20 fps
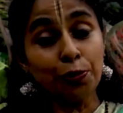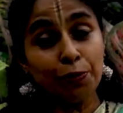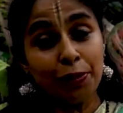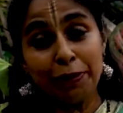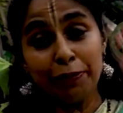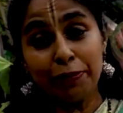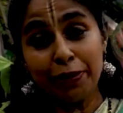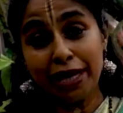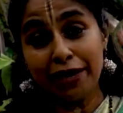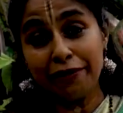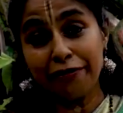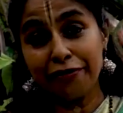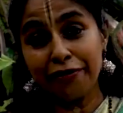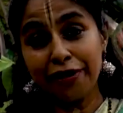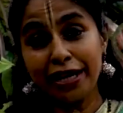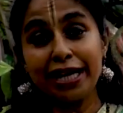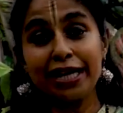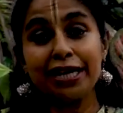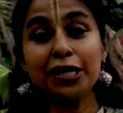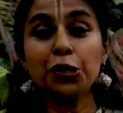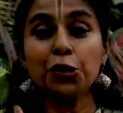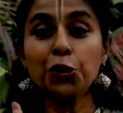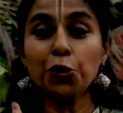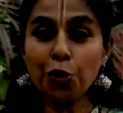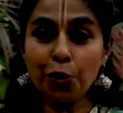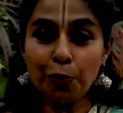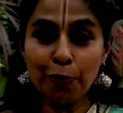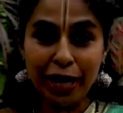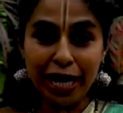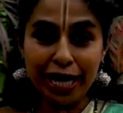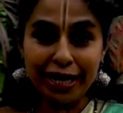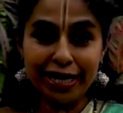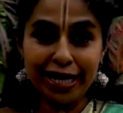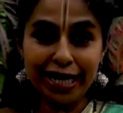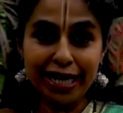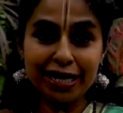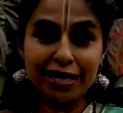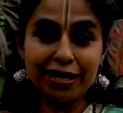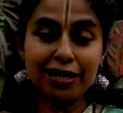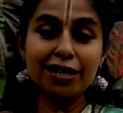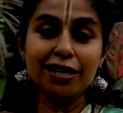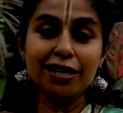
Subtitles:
be afraid, don't panic.